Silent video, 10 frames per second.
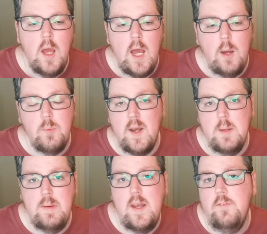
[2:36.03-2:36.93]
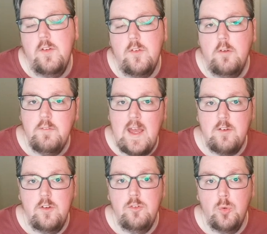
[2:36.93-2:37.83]
One of the benefits of
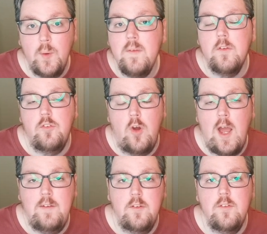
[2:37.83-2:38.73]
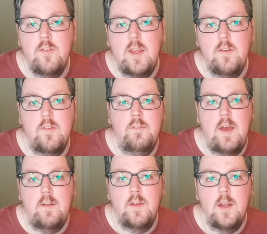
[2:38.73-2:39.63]
actually doing the Titans is the
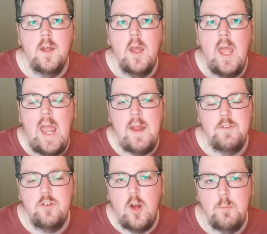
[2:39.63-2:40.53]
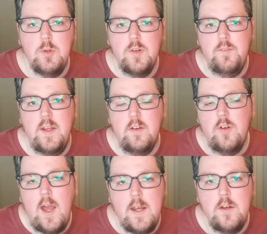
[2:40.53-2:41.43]
fact that every time you defeat a
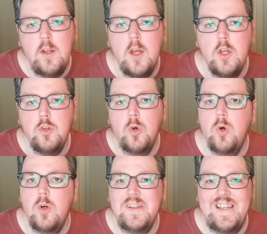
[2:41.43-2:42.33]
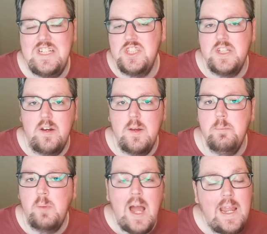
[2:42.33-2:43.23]
Titan, your legendary
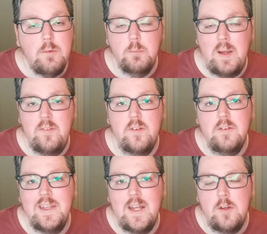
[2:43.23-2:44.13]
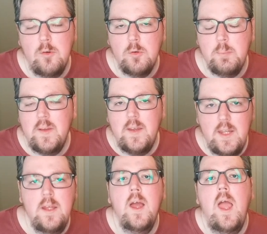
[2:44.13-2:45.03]
bike will basically get a new
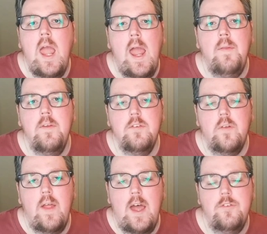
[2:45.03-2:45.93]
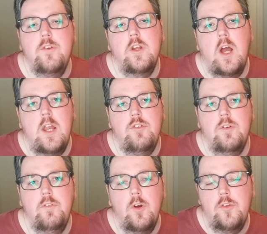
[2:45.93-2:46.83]
ability, and this allows you to kind of
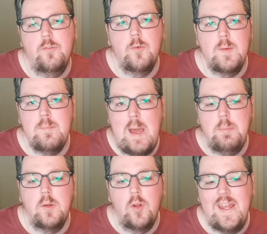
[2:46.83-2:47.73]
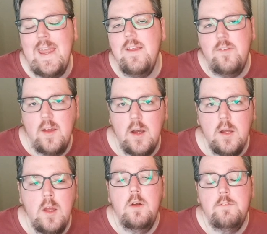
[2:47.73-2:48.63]
traverse through the map a lot easier.
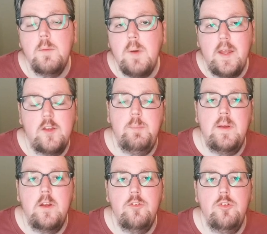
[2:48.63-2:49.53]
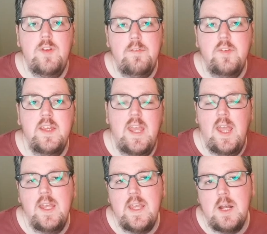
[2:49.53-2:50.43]
From my experience, you definitely
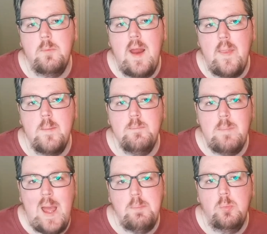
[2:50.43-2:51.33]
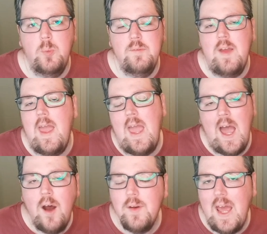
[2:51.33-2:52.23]
can get around the map
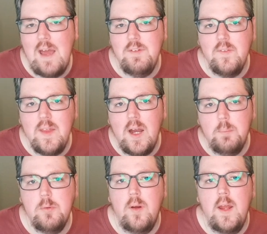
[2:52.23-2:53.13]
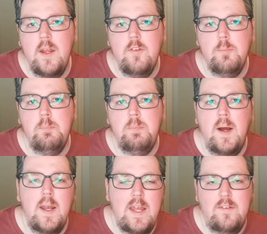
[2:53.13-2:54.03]
without having the upgrades,
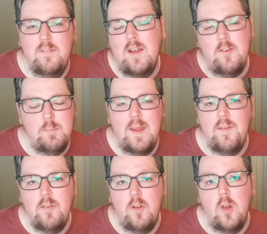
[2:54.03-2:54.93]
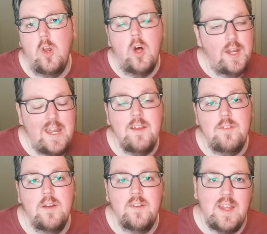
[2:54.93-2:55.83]
but it does make things a lot
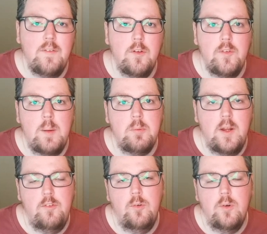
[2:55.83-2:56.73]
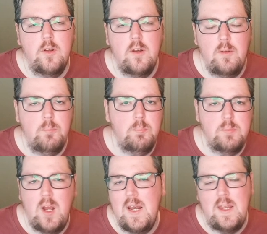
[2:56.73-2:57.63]
easier to get those upgrades sorted
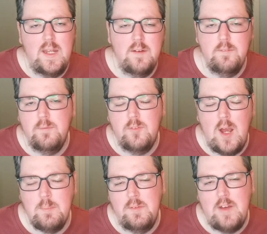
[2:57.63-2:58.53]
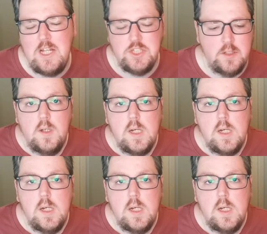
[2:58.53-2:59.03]
kind of in a timely fashion.